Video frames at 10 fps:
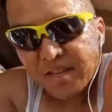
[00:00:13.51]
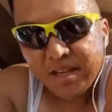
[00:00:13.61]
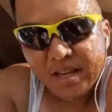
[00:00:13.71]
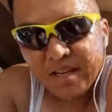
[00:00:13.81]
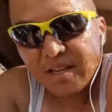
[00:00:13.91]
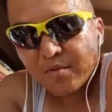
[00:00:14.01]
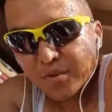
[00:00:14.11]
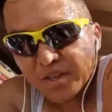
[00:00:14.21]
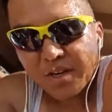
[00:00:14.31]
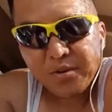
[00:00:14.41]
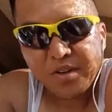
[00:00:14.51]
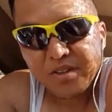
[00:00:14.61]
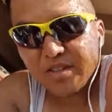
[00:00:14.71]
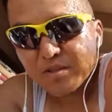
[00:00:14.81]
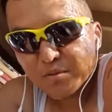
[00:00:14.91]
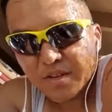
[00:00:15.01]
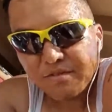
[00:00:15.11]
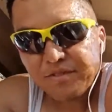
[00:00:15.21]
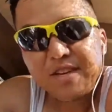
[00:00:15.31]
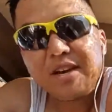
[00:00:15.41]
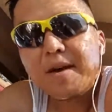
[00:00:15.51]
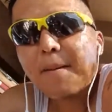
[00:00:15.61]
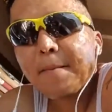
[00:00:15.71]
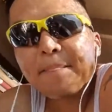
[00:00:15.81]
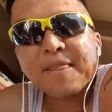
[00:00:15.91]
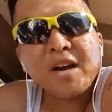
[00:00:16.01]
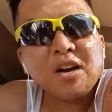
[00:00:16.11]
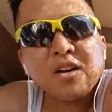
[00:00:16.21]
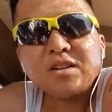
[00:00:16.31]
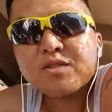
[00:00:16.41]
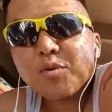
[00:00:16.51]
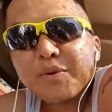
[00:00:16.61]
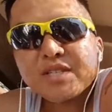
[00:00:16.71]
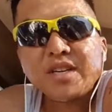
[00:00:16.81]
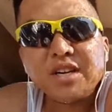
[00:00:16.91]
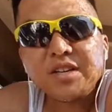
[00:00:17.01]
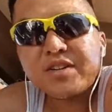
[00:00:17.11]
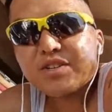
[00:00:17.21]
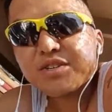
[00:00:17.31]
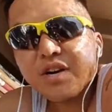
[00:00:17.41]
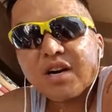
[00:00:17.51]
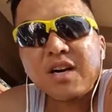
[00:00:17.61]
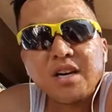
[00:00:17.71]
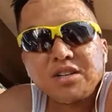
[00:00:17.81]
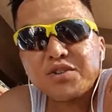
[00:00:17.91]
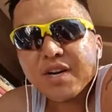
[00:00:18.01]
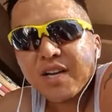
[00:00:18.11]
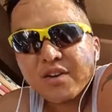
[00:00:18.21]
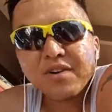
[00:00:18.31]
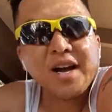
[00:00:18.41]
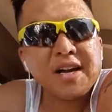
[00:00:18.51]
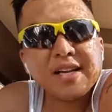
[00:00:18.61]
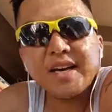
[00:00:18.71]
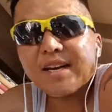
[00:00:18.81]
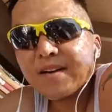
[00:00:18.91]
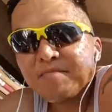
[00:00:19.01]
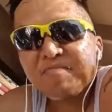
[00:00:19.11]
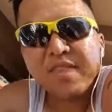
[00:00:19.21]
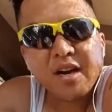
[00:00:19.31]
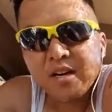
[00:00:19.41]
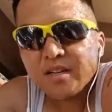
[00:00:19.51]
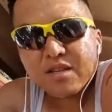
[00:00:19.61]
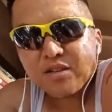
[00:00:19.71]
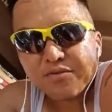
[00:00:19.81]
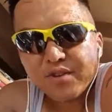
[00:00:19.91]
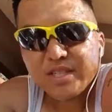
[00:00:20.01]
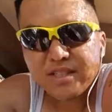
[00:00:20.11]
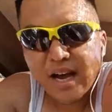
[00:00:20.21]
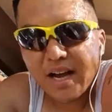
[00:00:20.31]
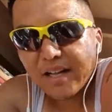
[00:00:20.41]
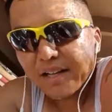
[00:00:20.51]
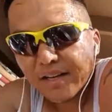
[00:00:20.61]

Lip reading: Getting in 1 hour on the Zwift. No particular training ride, just freestyle.